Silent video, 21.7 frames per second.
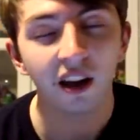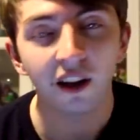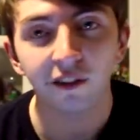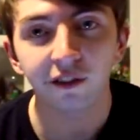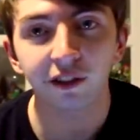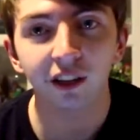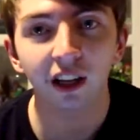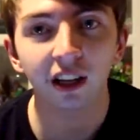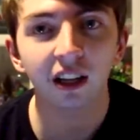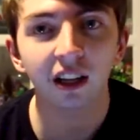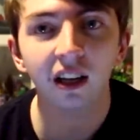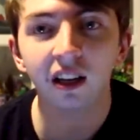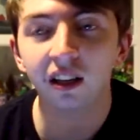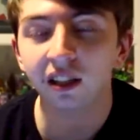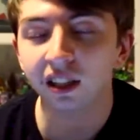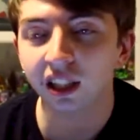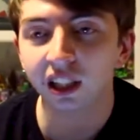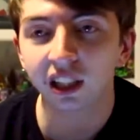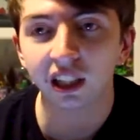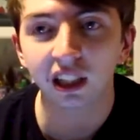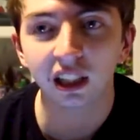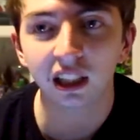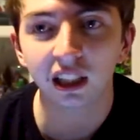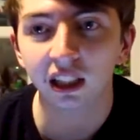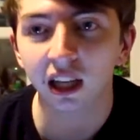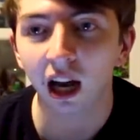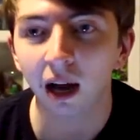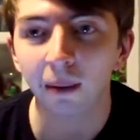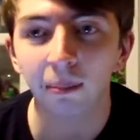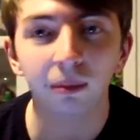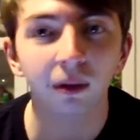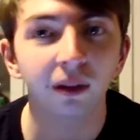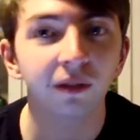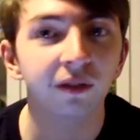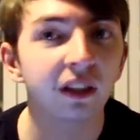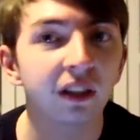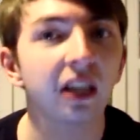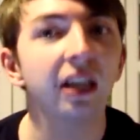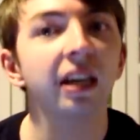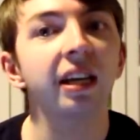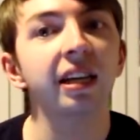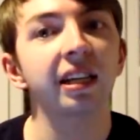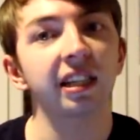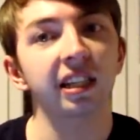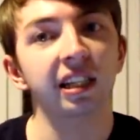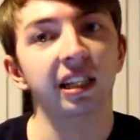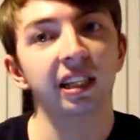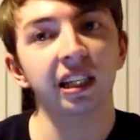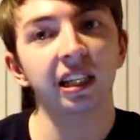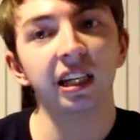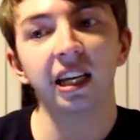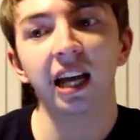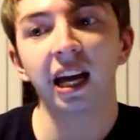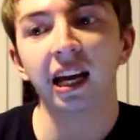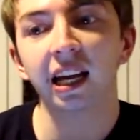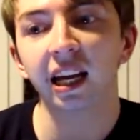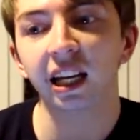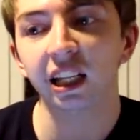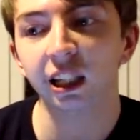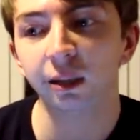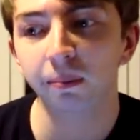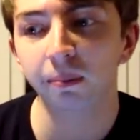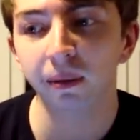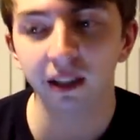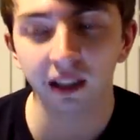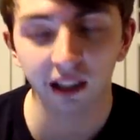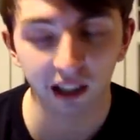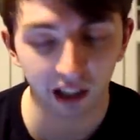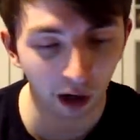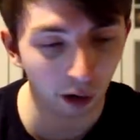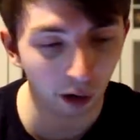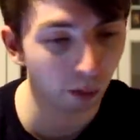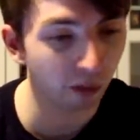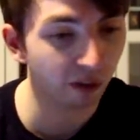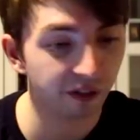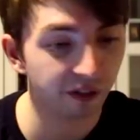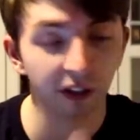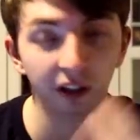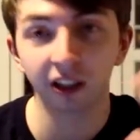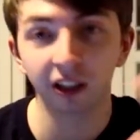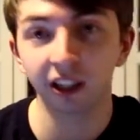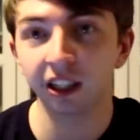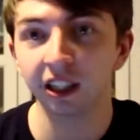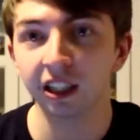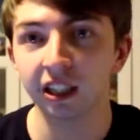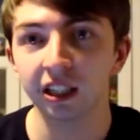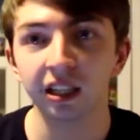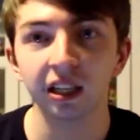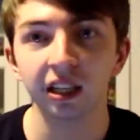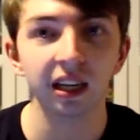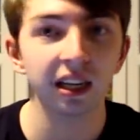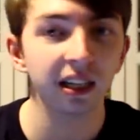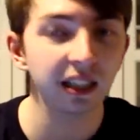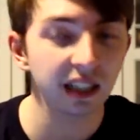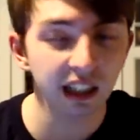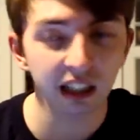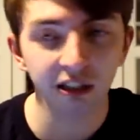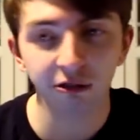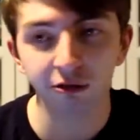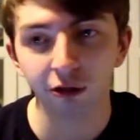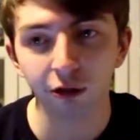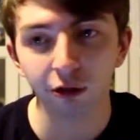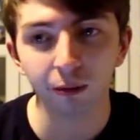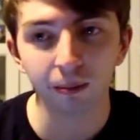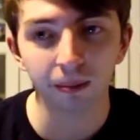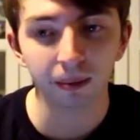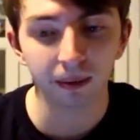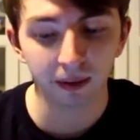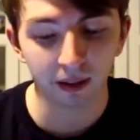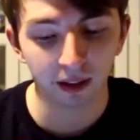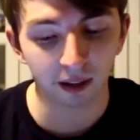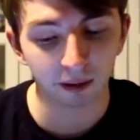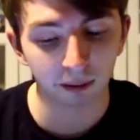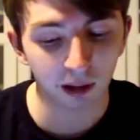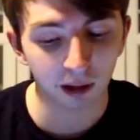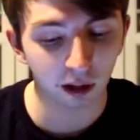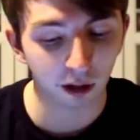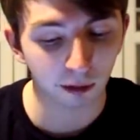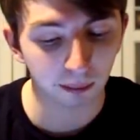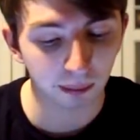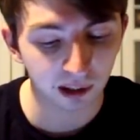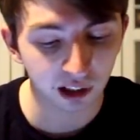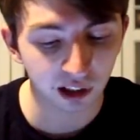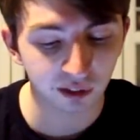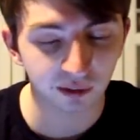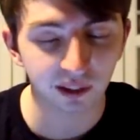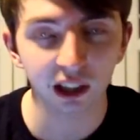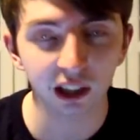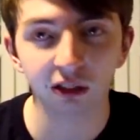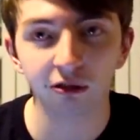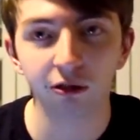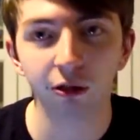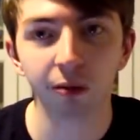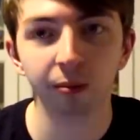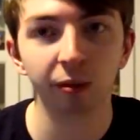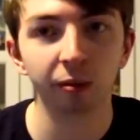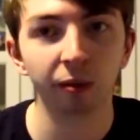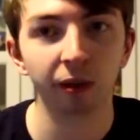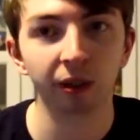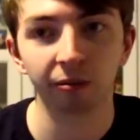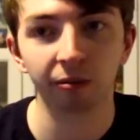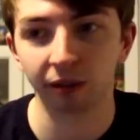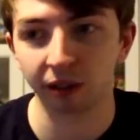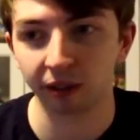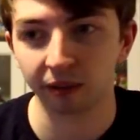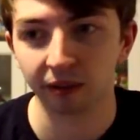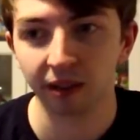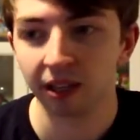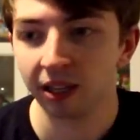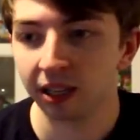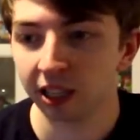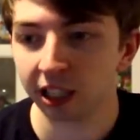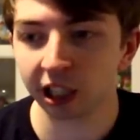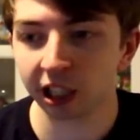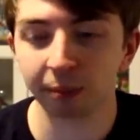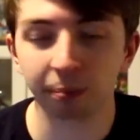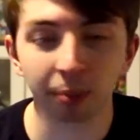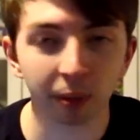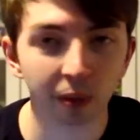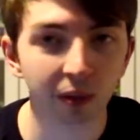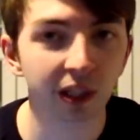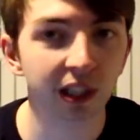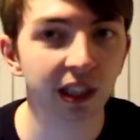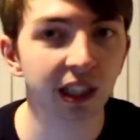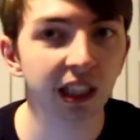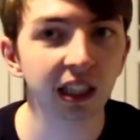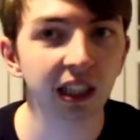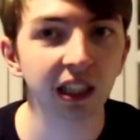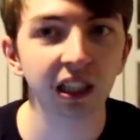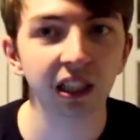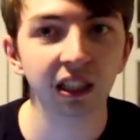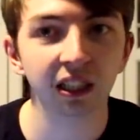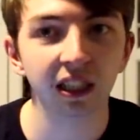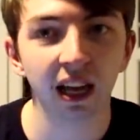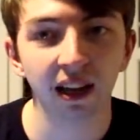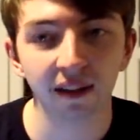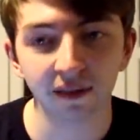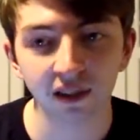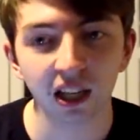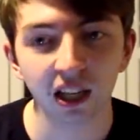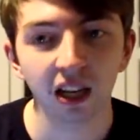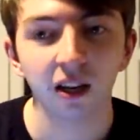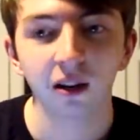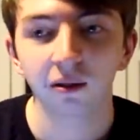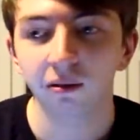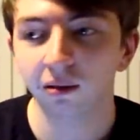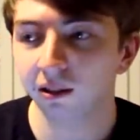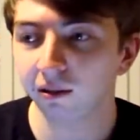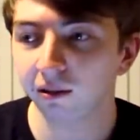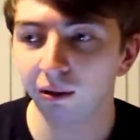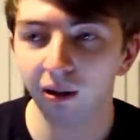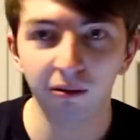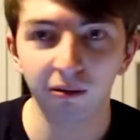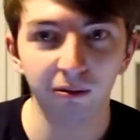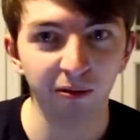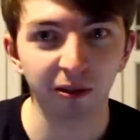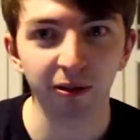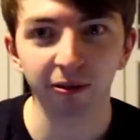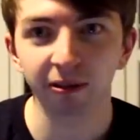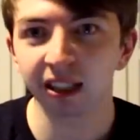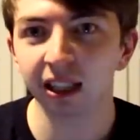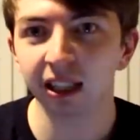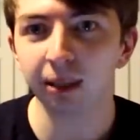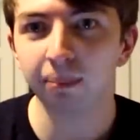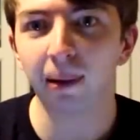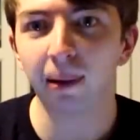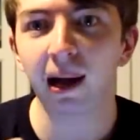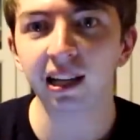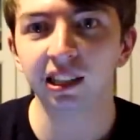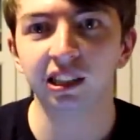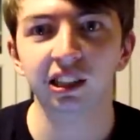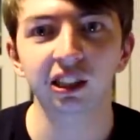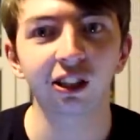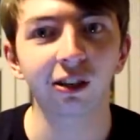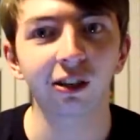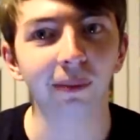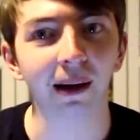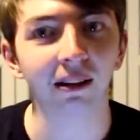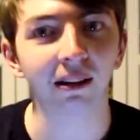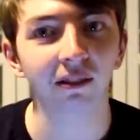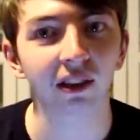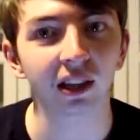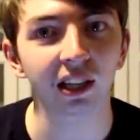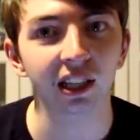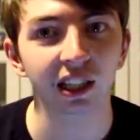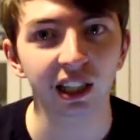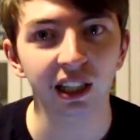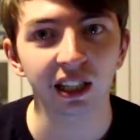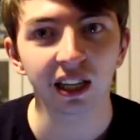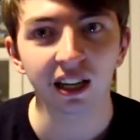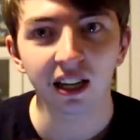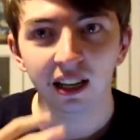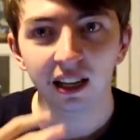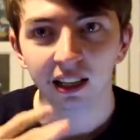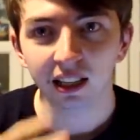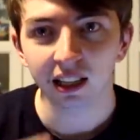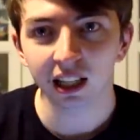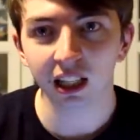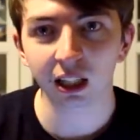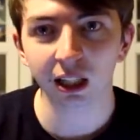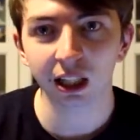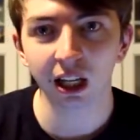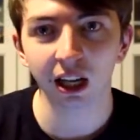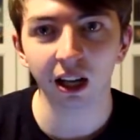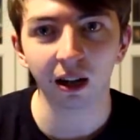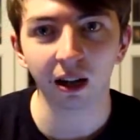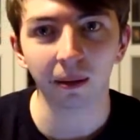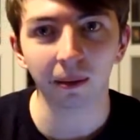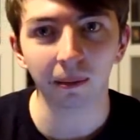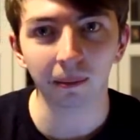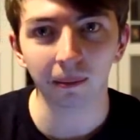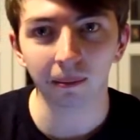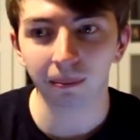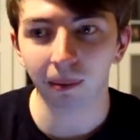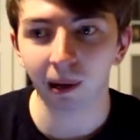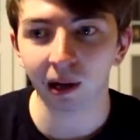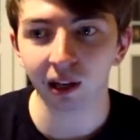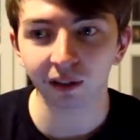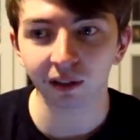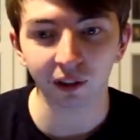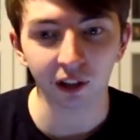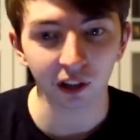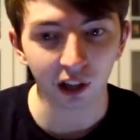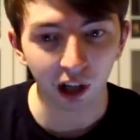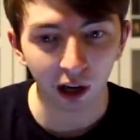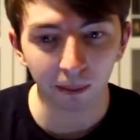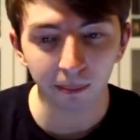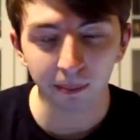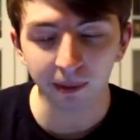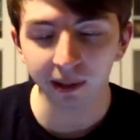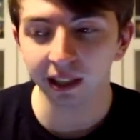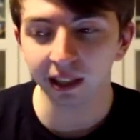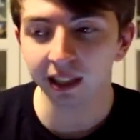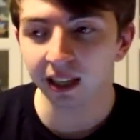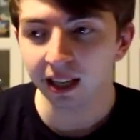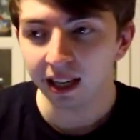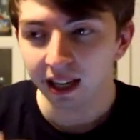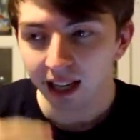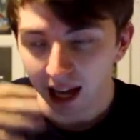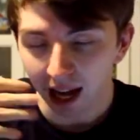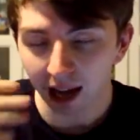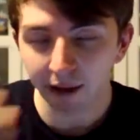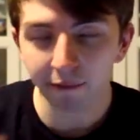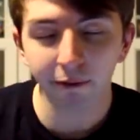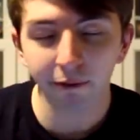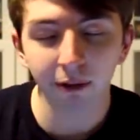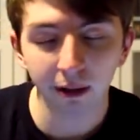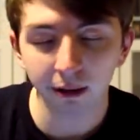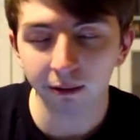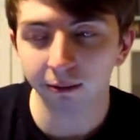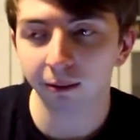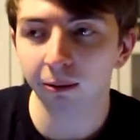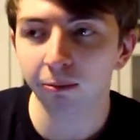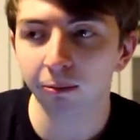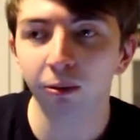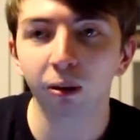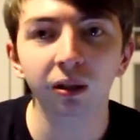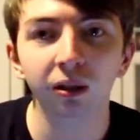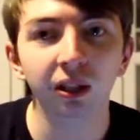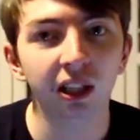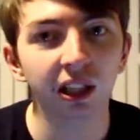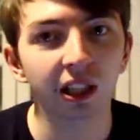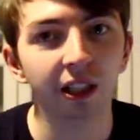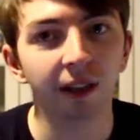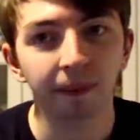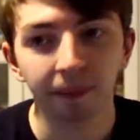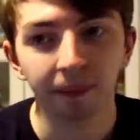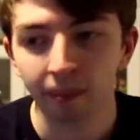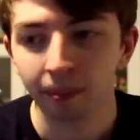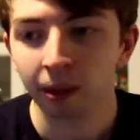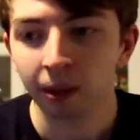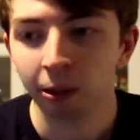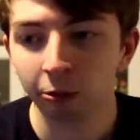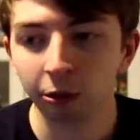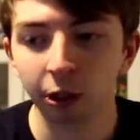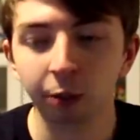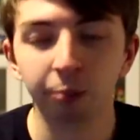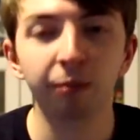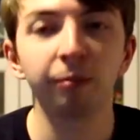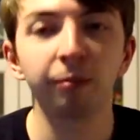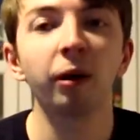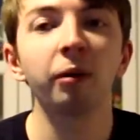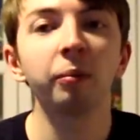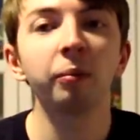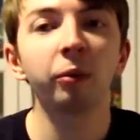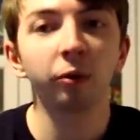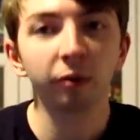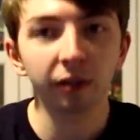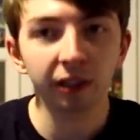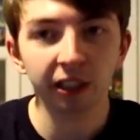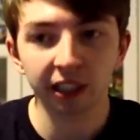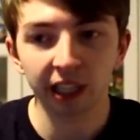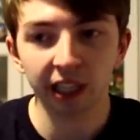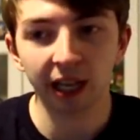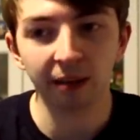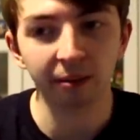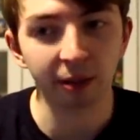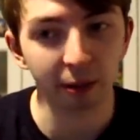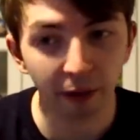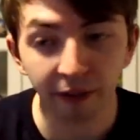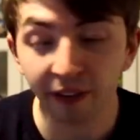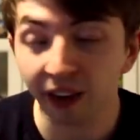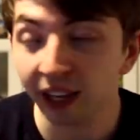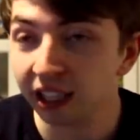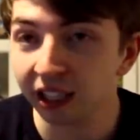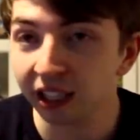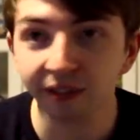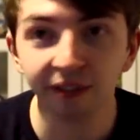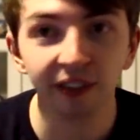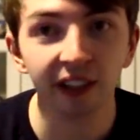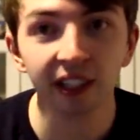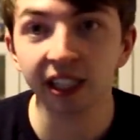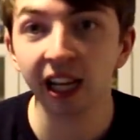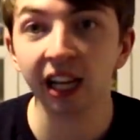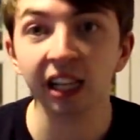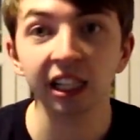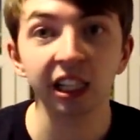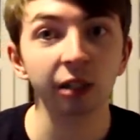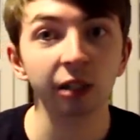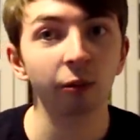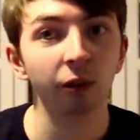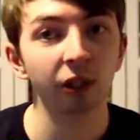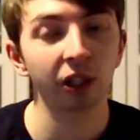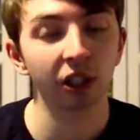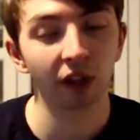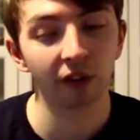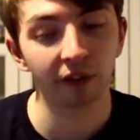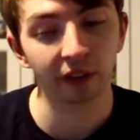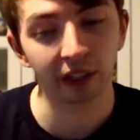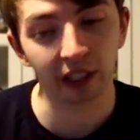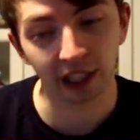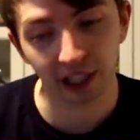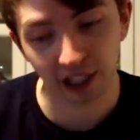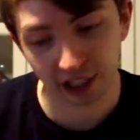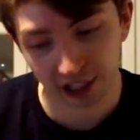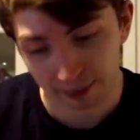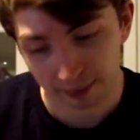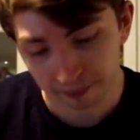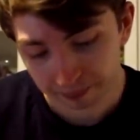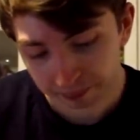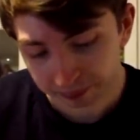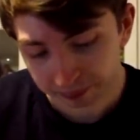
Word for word: For the last couple of years, E A has been like, oh, got an indie group. Uh, we've got a bunch of indie groups. We're, we're supporting indie devs. We, we, we're really passionate about this this uh, part of our company, and we, we want to want to promote more indie games. And we've had some fantastic ones over the years.